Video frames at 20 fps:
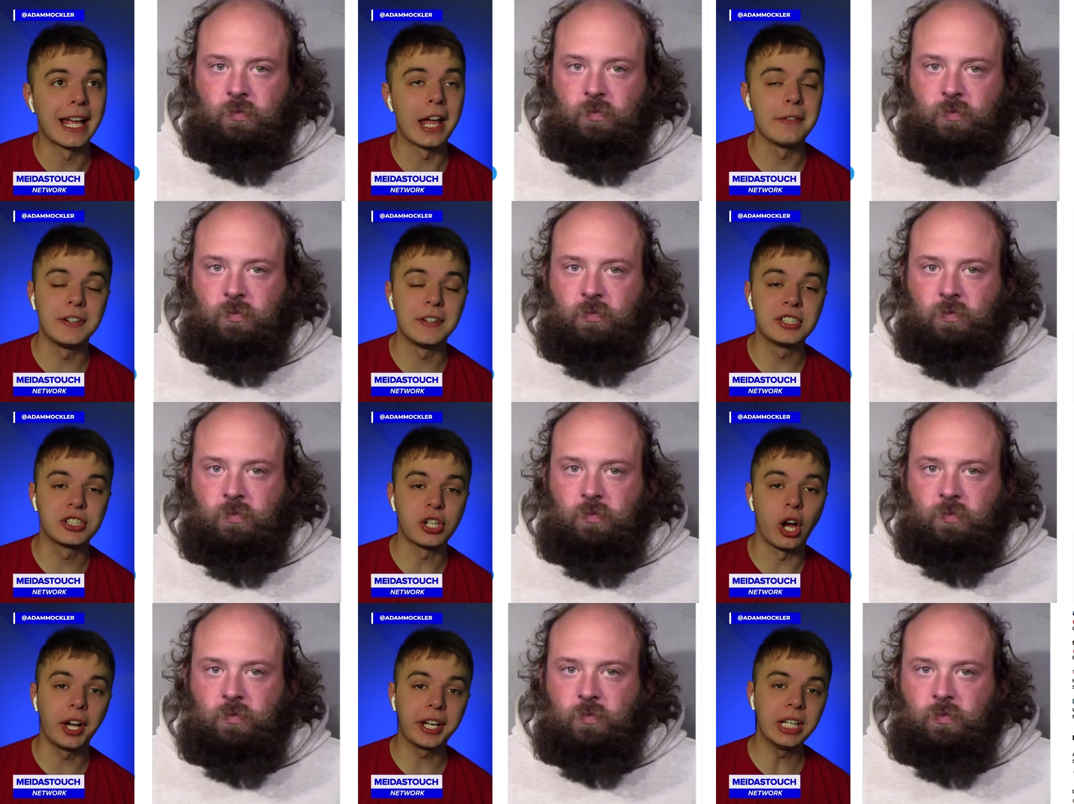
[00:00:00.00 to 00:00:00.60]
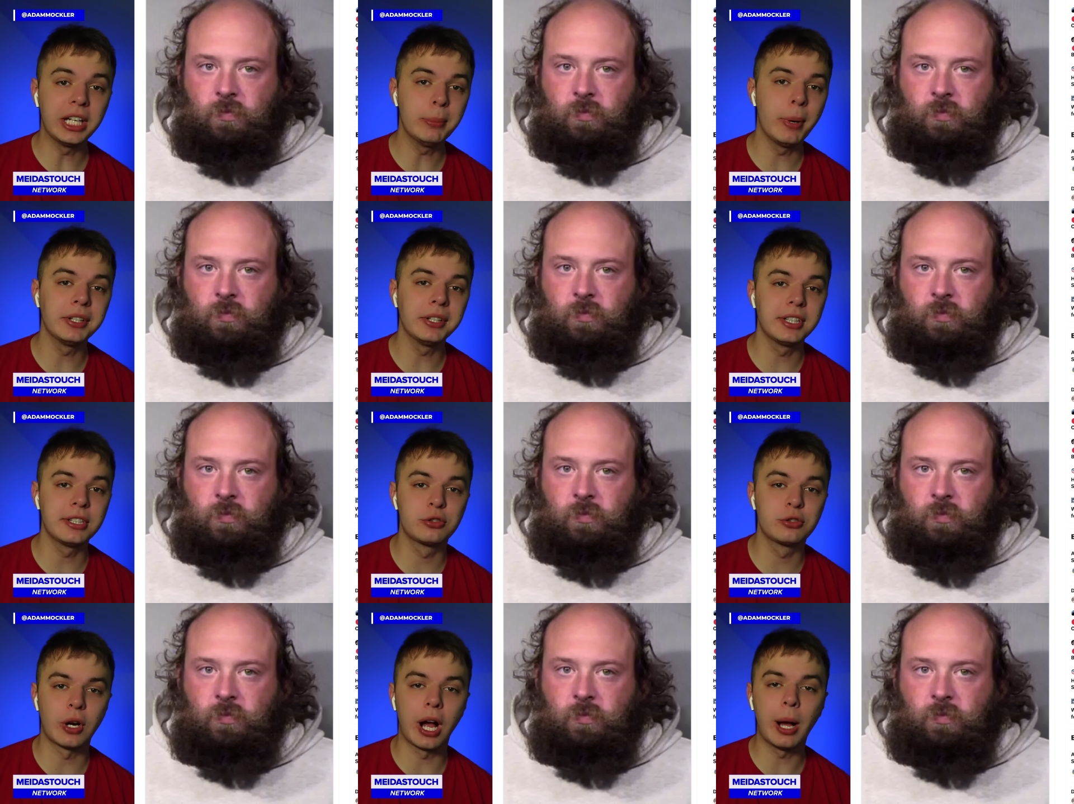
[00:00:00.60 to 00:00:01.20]
Speaker 1: If he's talking about the
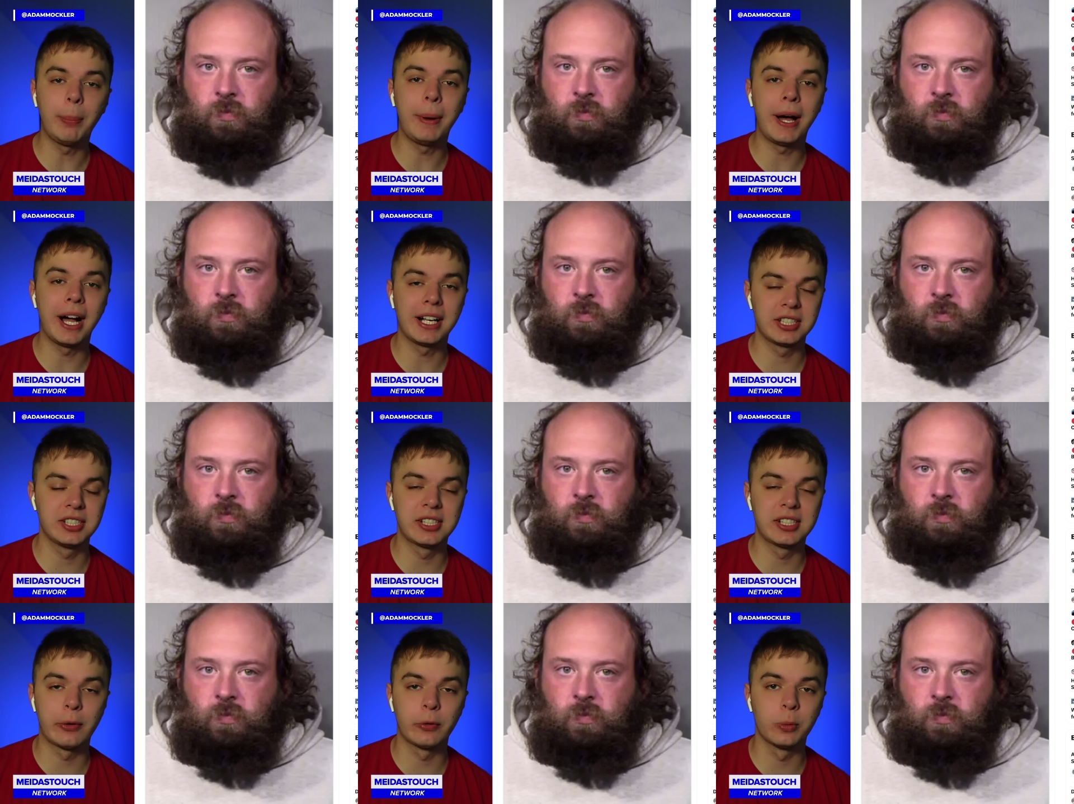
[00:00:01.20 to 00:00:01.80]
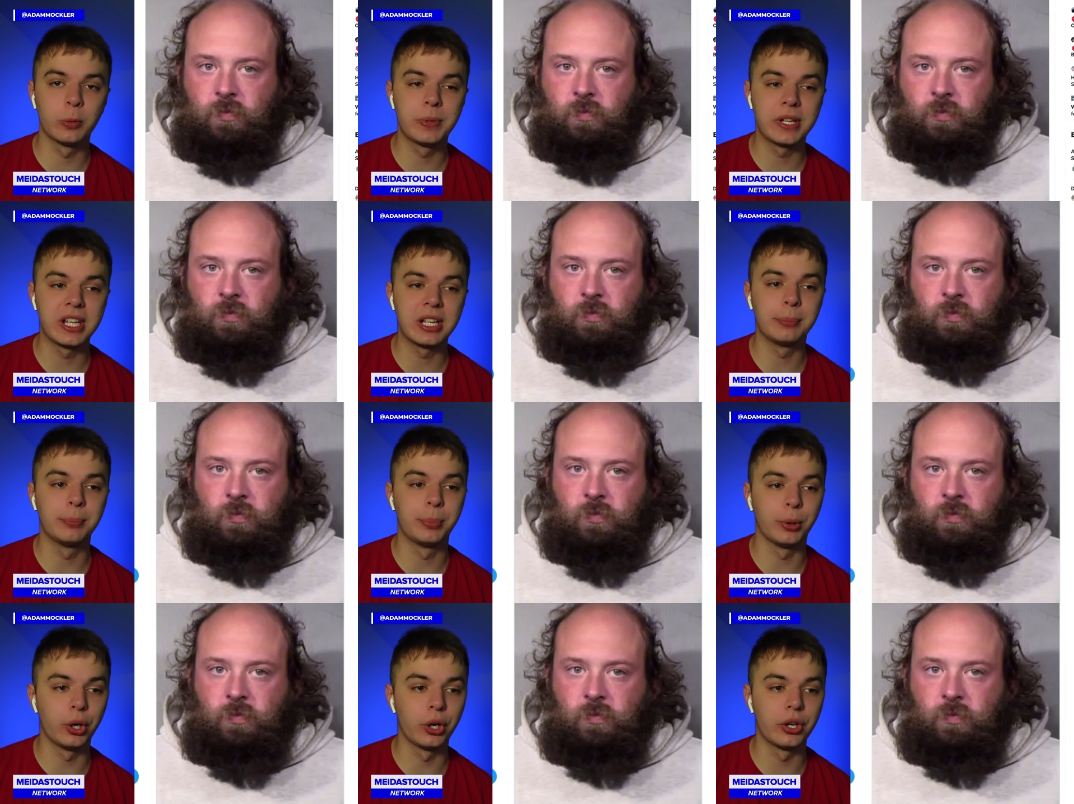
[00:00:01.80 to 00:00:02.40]
drop boxes that were being
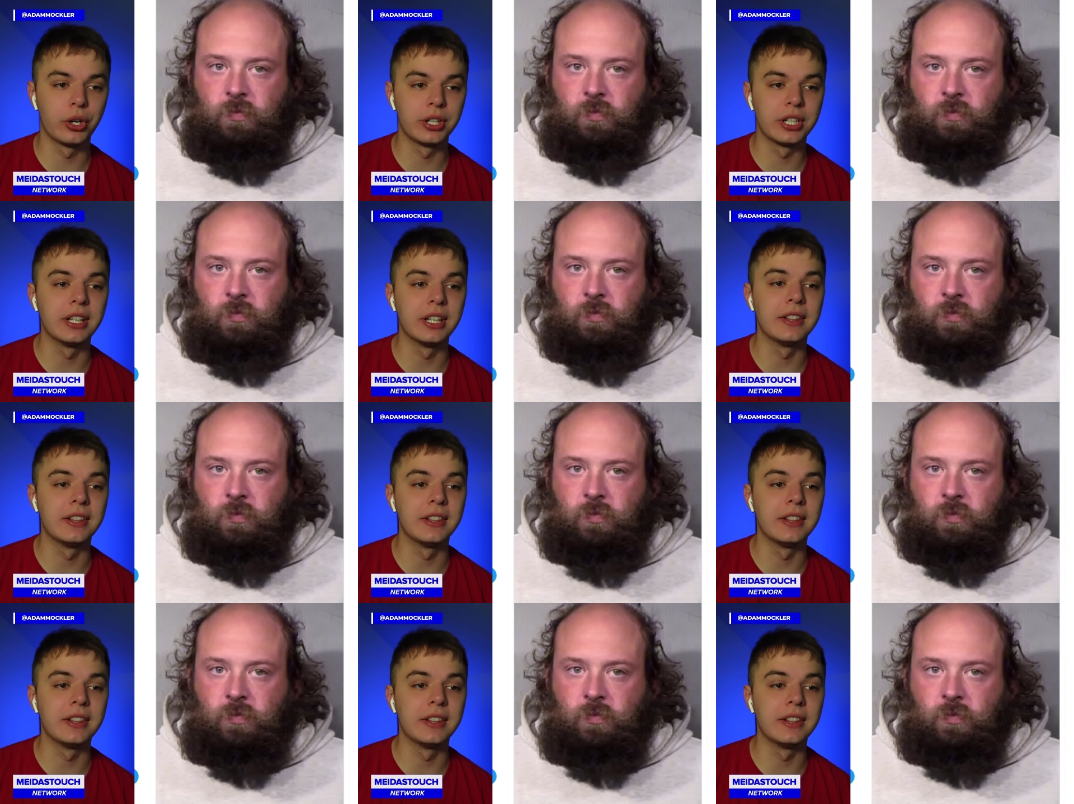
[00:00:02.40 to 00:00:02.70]
burned,